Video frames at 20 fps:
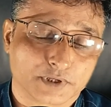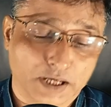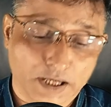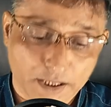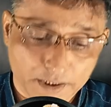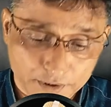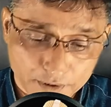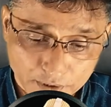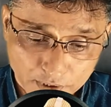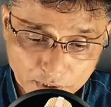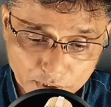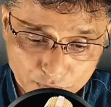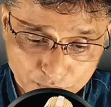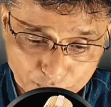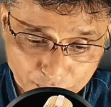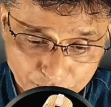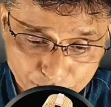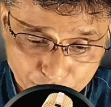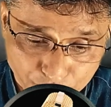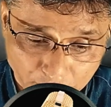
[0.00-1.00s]
and
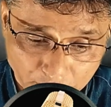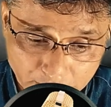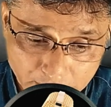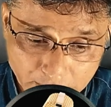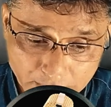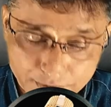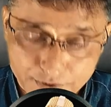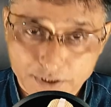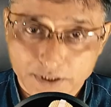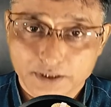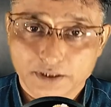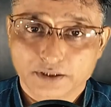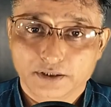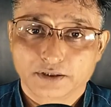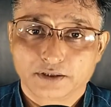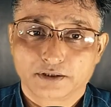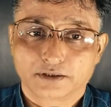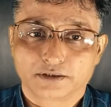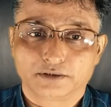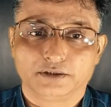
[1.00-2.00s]
we forget
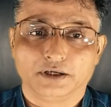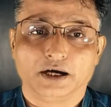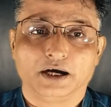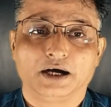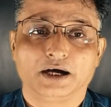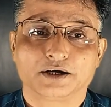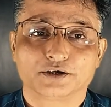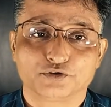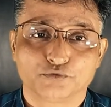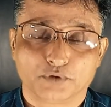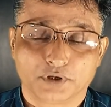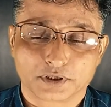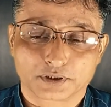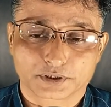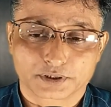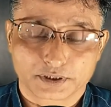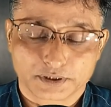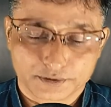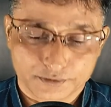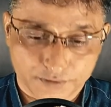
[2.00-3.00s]
the hard
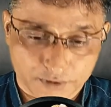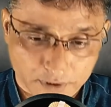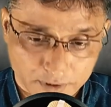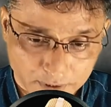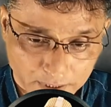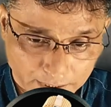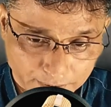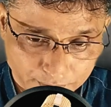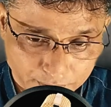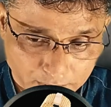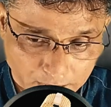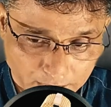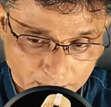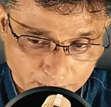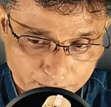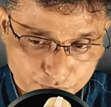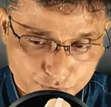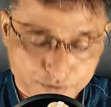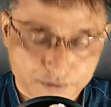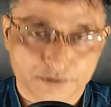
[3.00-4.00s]
work, the right
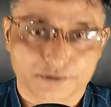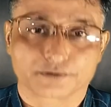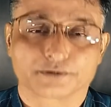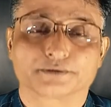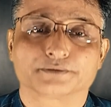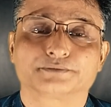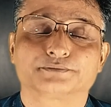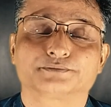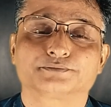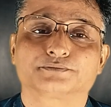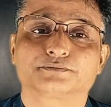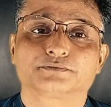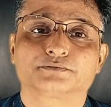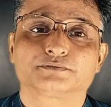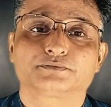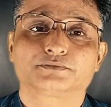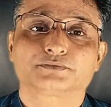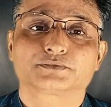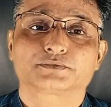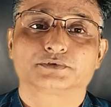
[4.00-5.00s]
direction,
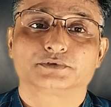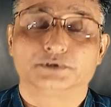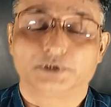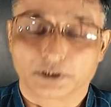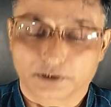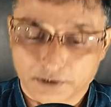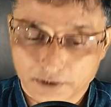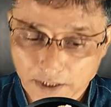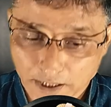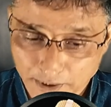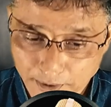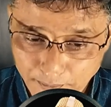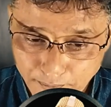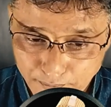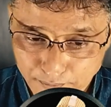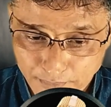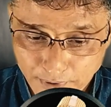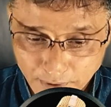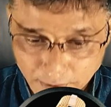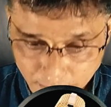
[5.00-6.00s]
the
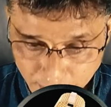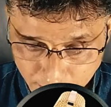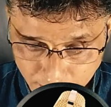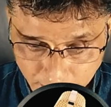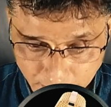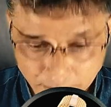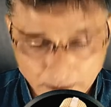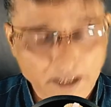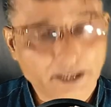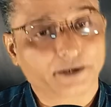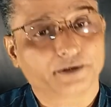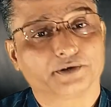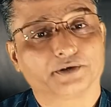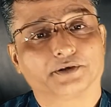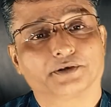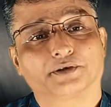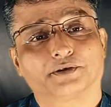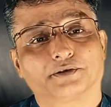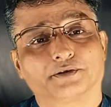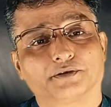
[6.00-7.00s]
time
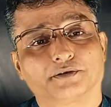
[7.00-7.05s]
deadline.